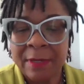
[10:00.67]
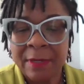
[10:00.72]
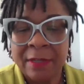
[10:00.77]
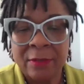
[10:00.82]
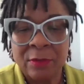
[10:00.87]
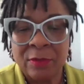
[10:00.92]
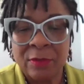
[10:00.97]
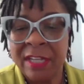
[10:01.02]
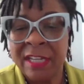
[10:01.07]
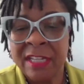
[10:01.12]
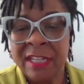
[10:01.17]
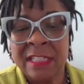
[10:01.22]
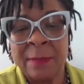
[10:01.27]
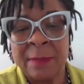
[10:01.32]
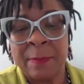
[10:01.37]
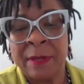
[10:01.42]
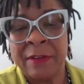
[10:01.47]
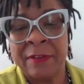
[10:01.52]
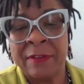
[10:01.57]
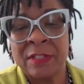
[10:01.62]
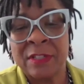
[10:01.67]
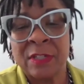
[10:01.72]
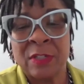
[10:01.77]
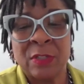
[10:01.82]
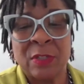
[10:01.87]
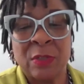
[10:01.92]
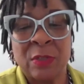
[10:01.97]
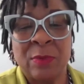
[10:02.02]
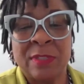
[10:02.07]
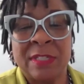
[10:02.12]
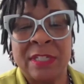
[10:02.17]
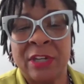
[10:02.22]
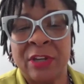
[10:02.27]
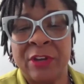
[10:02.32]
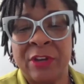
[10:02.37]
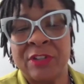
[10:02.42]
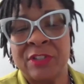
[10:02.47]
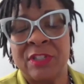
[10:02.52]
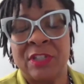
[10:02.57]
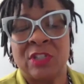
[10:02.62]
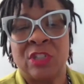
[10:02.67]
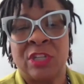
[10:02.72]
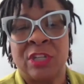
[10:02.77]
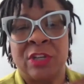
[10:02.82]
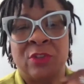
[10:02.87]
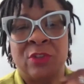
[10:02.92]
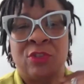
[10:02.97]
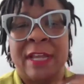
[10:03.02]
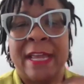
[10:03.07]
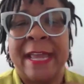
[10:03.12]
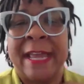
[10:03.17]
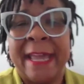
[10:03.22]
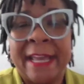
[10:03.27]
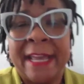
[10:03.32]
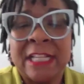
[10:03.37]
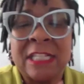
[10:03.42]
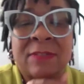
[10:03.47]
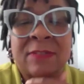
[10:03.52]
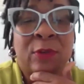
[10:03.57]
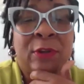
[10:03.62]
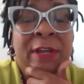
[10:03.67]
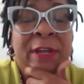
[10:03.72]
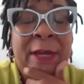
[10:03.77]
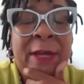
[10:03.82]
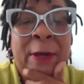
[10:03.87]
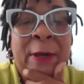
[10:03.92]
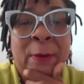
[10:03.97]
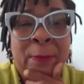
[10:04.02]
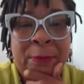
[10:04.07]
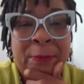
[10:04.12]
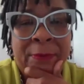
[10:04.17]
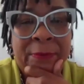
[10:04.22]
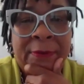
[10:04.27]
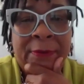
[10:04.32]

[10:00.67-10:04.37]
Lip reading: other things that parents can do is encourage their children to ask for help.